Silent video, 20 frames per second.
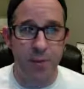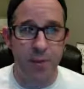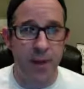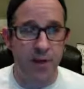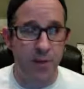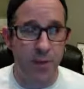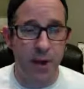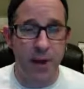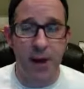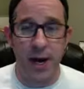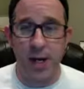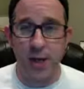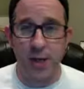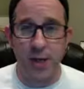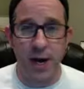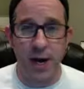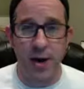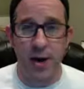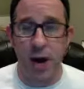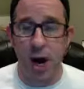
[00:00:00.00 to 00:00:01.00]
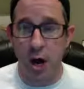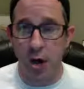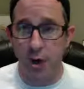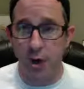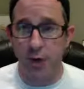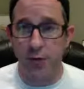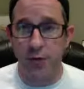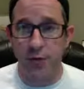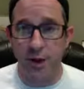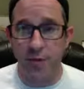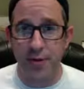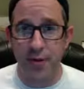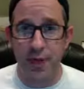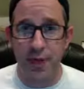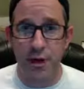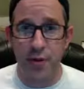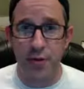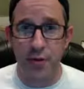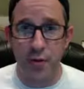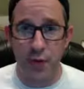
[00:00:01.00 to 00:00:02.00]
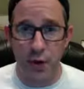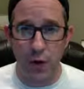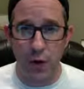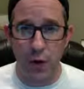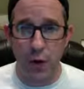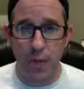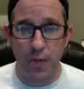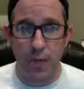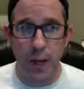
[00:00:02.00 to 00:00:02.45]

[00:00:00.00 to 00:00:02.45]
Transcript: never been an educator, honor you for everything you do.